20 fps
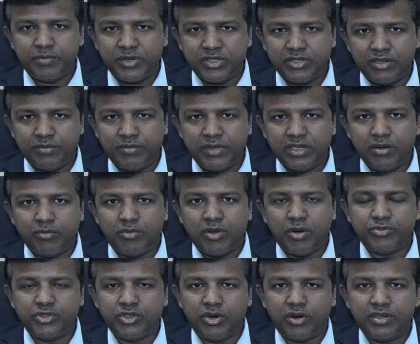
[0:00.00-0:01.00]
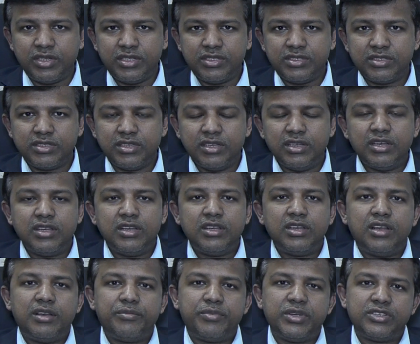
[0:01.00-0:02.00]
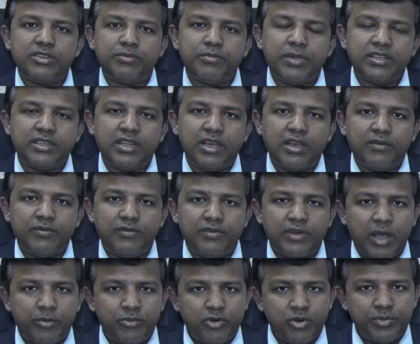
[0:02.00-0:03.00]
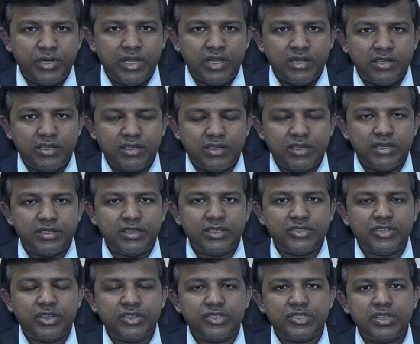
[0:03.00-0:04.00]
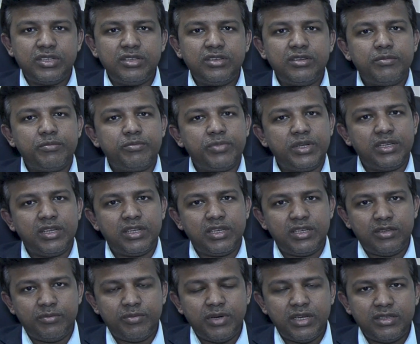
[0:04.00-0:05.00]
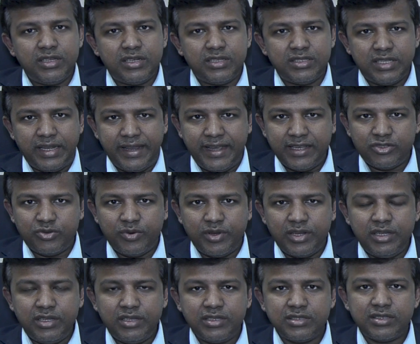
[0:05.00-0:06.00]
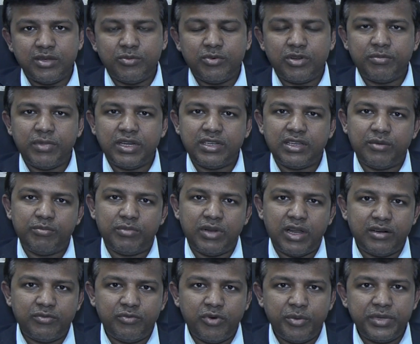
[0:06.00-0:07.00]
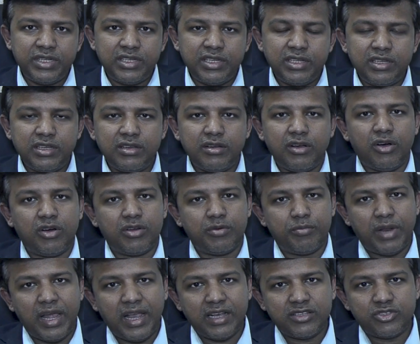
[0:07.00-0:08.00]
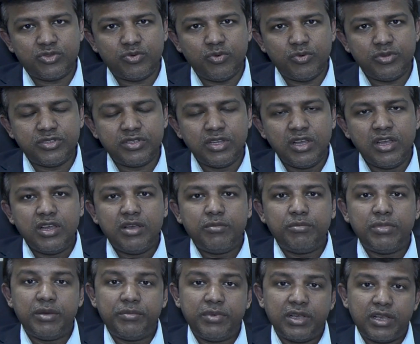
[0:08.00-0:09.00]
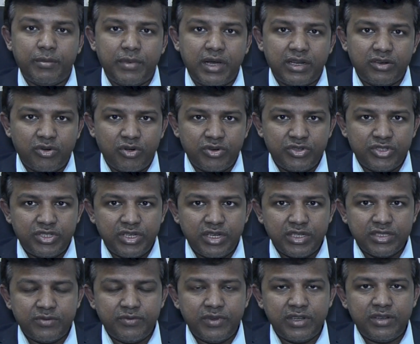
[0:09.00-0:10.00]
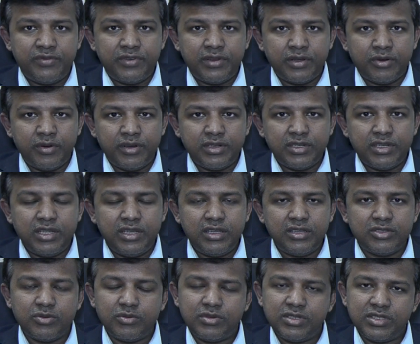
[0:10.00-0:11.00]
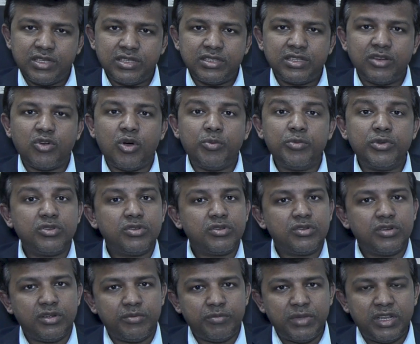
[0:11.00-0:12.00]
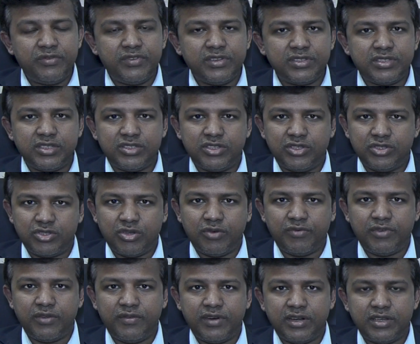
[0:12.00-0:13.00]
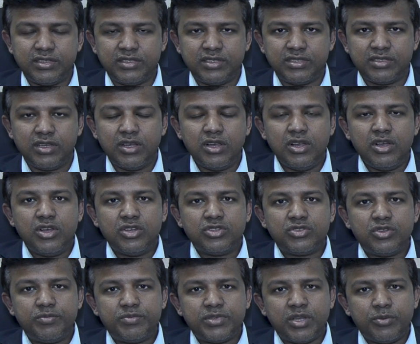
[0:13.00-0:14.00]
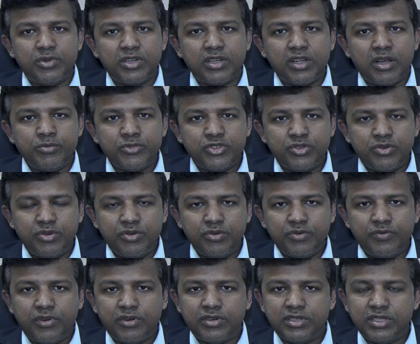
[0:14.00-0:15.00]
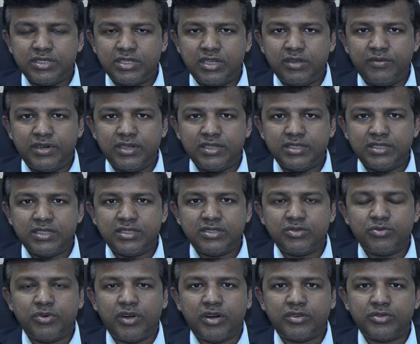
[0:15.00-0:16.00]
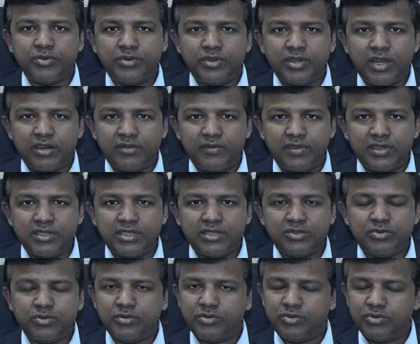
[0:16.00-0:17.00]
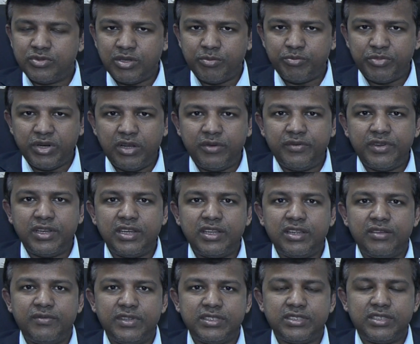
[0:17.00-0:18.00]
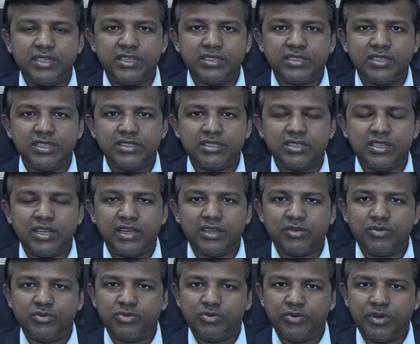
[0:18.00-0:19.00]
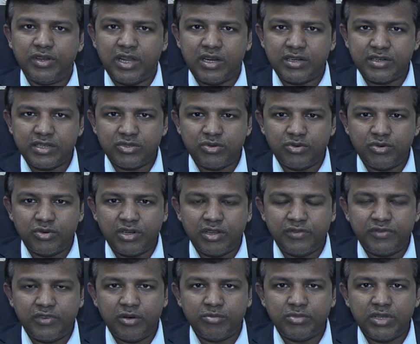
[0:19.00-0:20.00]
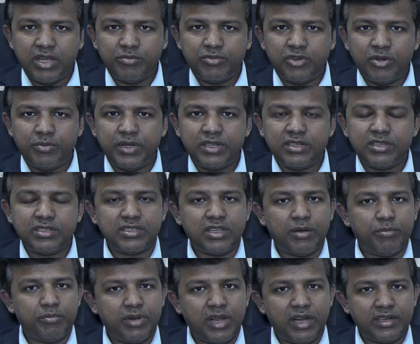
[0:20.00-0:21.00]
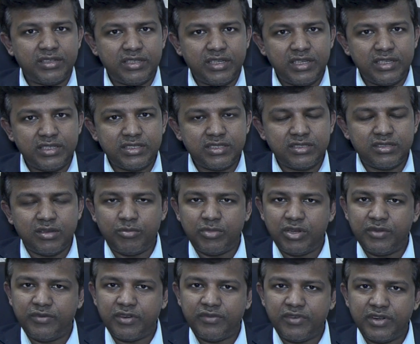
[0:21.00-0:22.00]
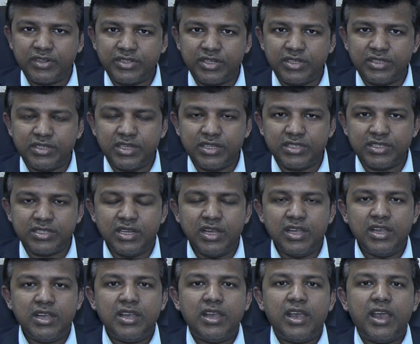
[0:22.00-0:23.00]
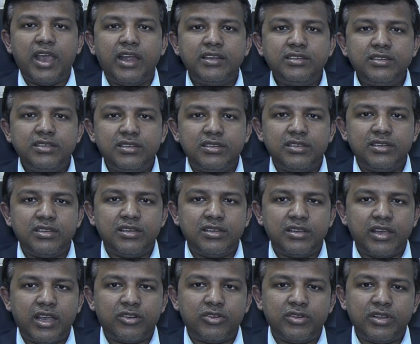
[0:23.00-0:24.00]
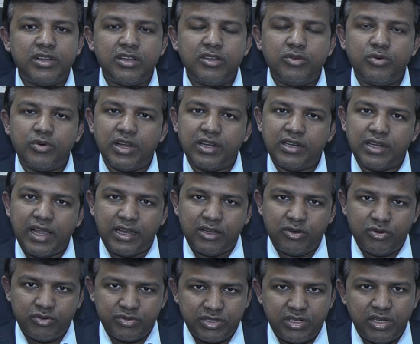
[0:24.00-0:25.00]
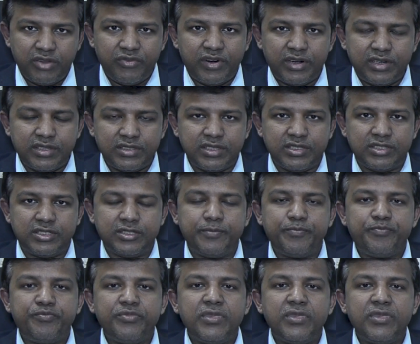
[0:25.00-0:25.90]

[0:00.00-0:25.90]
patient may develop jaundice, patient might have abdominal distension, pedal edema that is leg swelling, someone might have blood vomiting or black stools, may become unconscious very frequently. So these are the common uh, manifestations of liver disease. So if someone comes to you for this liver disease, how do we advise this? We do some preliminary investigations like we do an ultrasonography of the abdomen, some blood tests, some liver function test and uh, accordingly you can diagnose liver disease